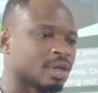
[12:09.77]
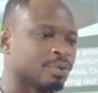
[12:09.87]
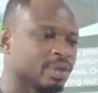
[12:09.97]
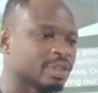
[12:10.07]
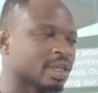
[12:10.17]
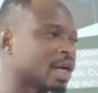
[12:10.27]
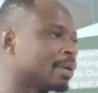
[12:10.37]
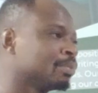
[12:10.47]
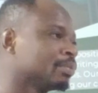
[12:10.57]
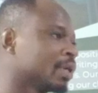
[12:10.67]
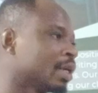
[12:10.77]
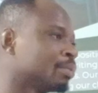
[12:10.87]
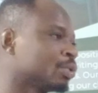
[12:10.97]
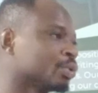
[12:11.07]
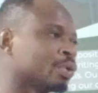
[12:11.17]
which
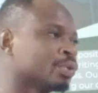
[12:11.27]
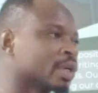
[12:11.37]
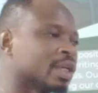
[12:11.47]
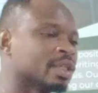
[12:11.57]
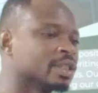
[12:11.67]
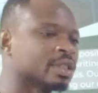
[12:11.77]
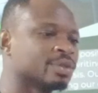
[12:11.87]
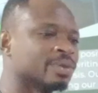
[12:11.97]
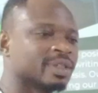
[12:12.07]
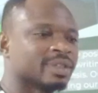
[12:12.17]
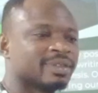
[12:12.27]
I'm sure you can easily do.